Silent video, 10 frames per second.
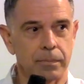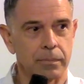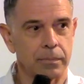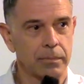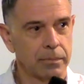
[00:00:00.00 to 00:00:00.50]

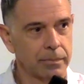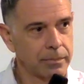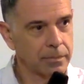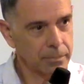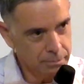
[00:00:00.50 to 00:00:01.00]
Have
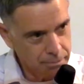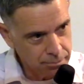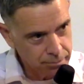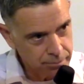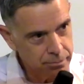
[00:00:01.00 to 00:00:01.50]
you
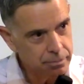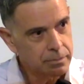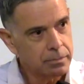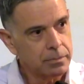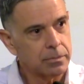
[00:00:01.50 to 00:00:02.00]
done this in
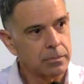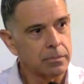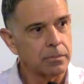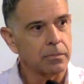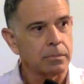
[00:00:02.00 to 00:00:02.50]
nature yet?
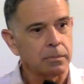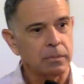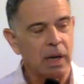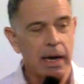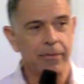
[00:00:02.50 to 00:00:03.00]

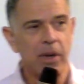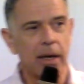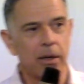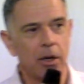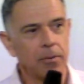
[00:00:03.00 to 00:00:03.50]
I have
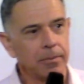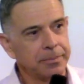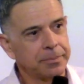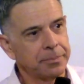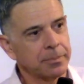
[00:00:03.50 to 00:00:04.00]
not, no.
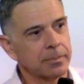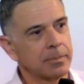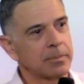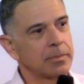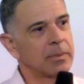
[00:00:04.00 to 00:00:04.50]

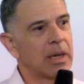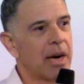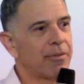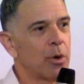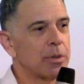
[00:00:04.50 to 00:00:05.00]

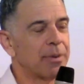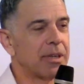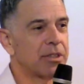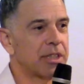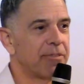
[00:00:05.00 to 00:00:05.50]
I've always been in
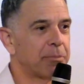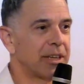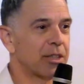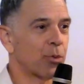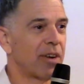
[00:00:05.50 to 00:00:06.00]
a safe
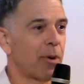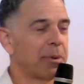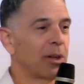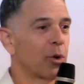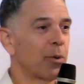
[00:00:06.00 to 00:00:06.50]
place where I have a
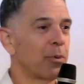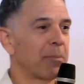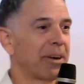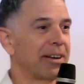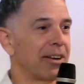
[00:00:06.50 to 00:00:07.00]
pillow to put
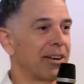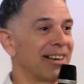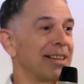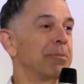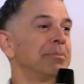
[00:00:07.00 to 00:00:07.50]
my head on.